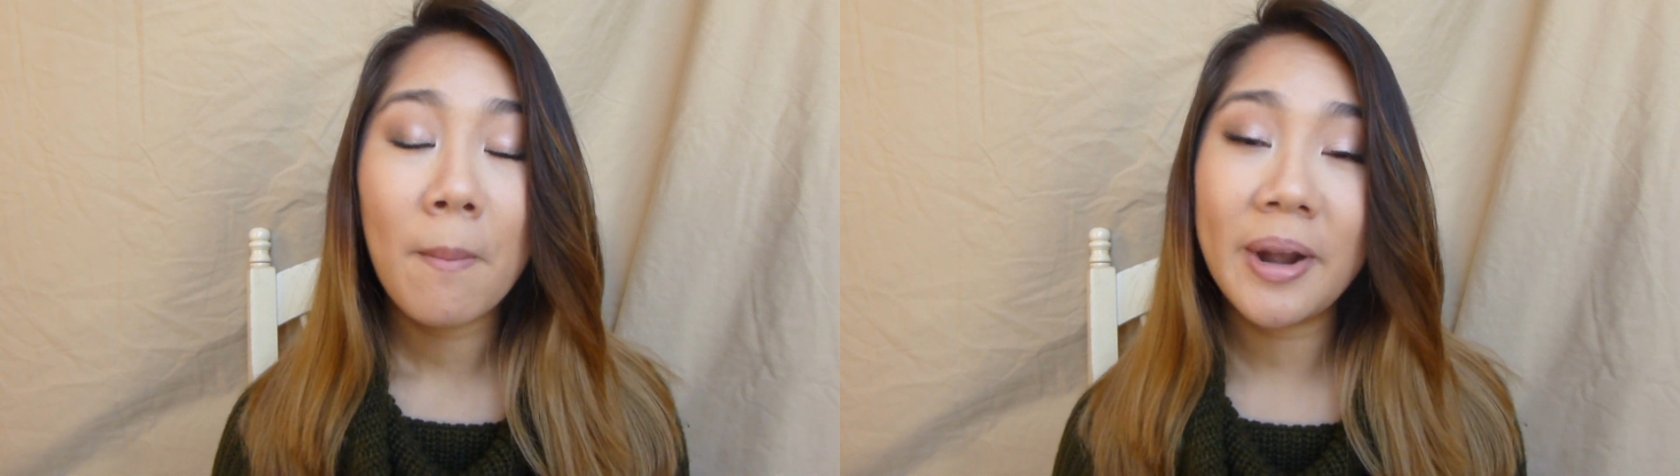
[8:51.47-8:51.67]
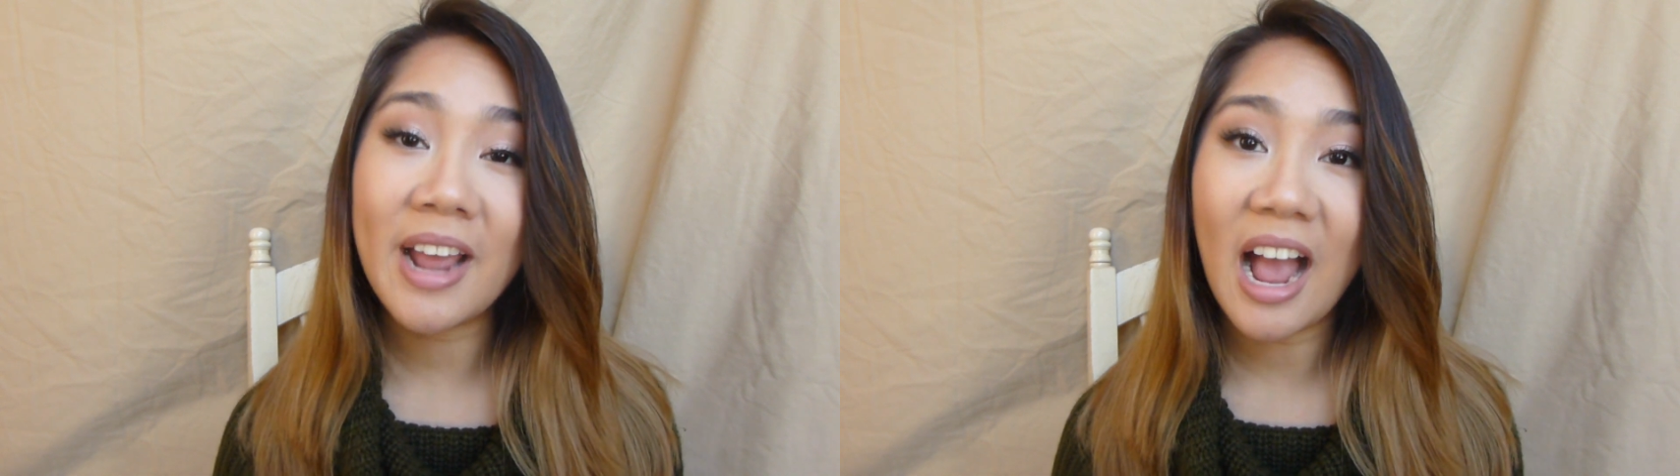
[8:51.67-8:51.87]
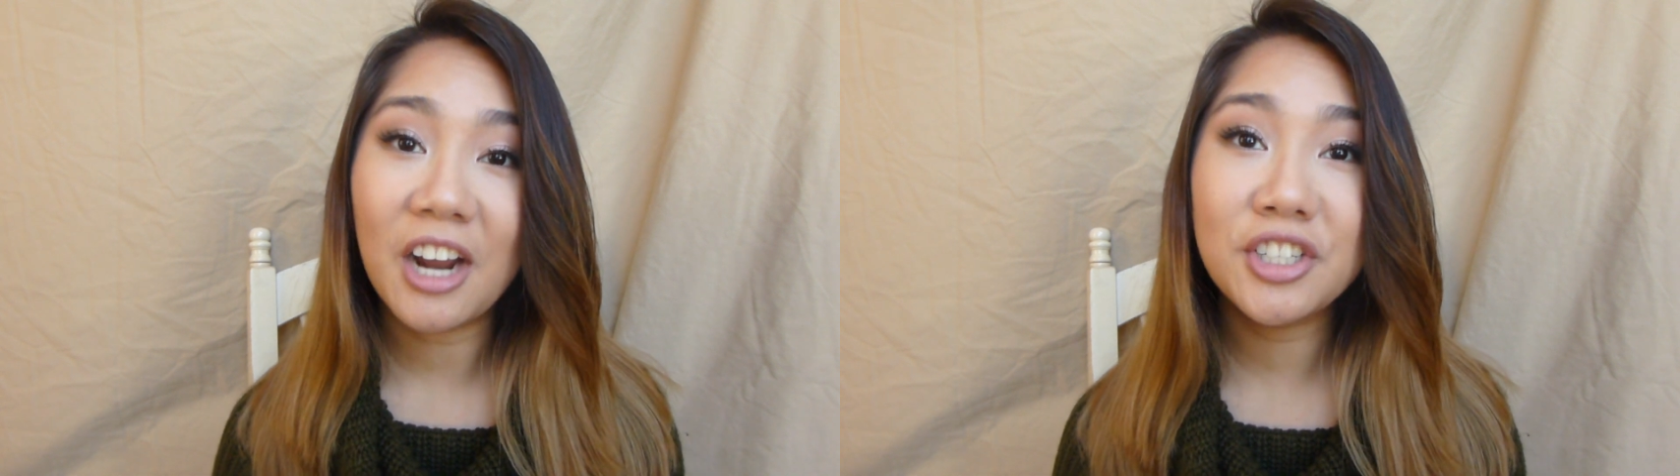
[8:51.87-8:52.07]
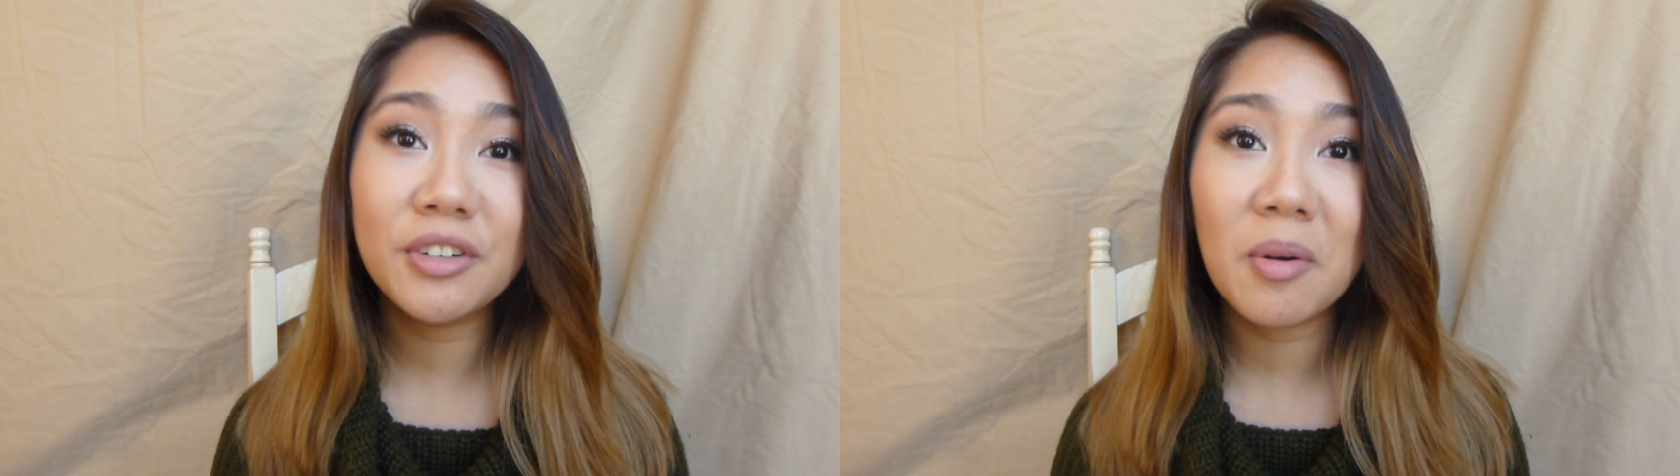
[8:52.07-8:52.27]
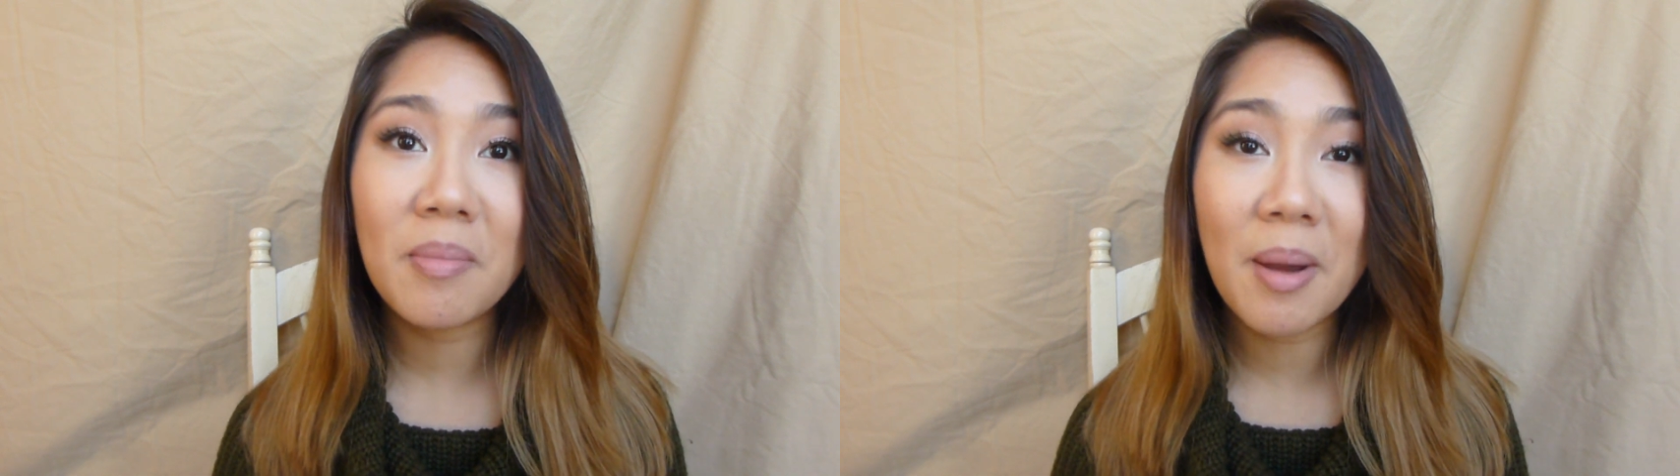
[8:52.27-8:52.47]
but he
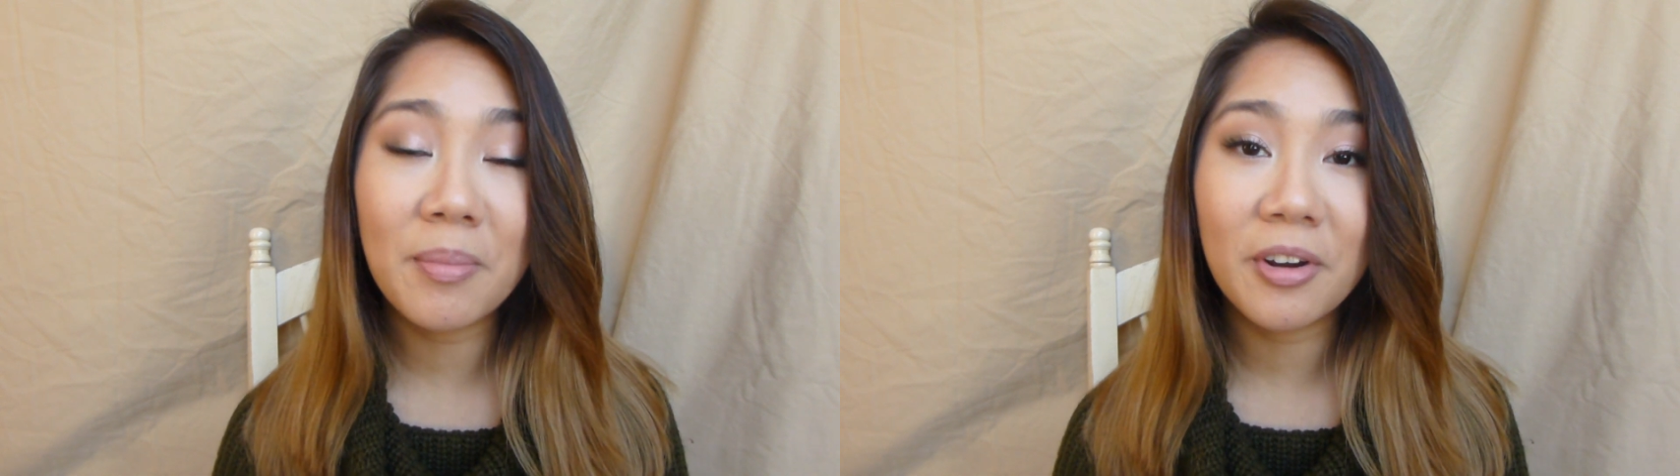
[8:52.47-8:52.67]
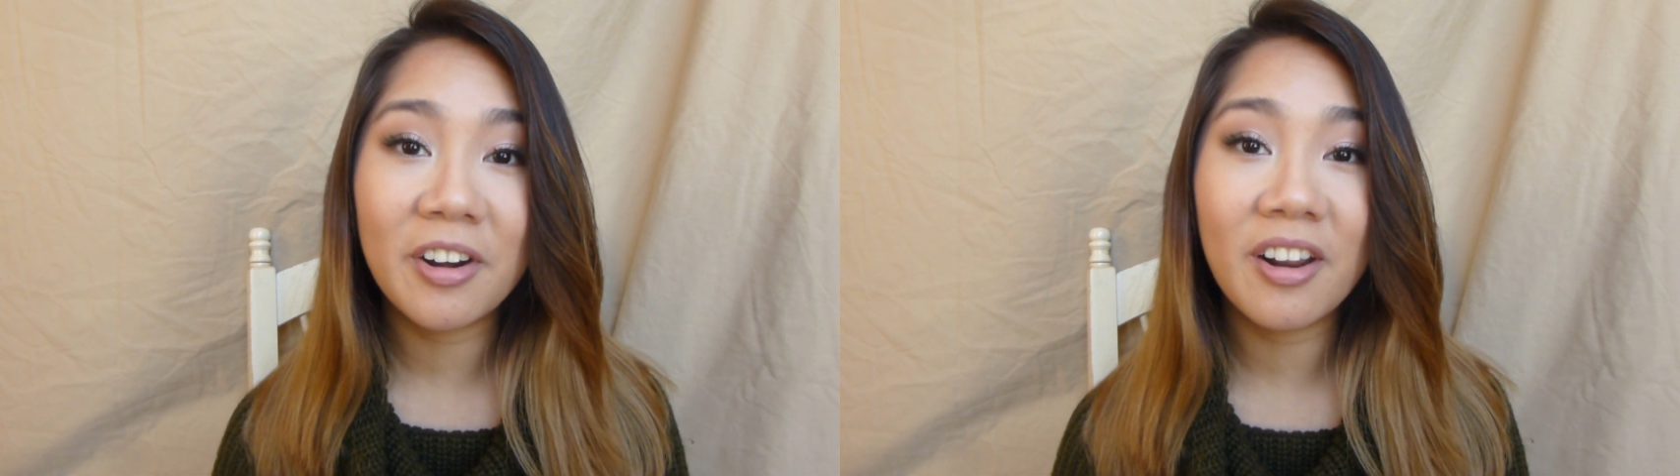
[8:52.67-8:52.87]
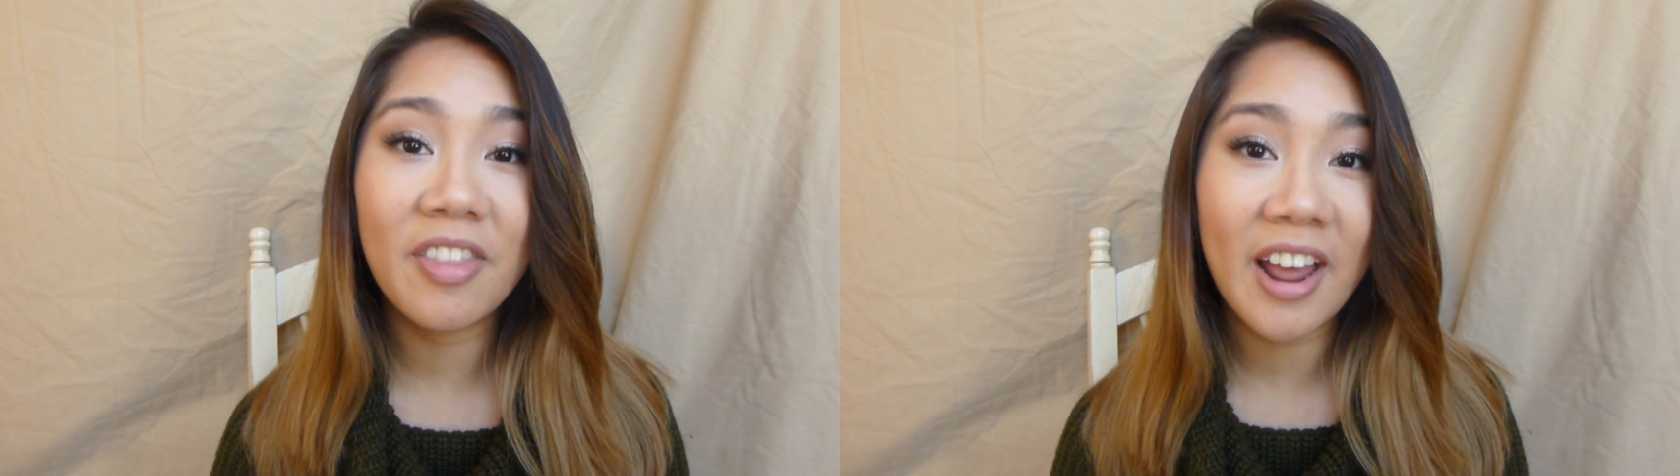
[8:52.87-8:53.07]
actually remembered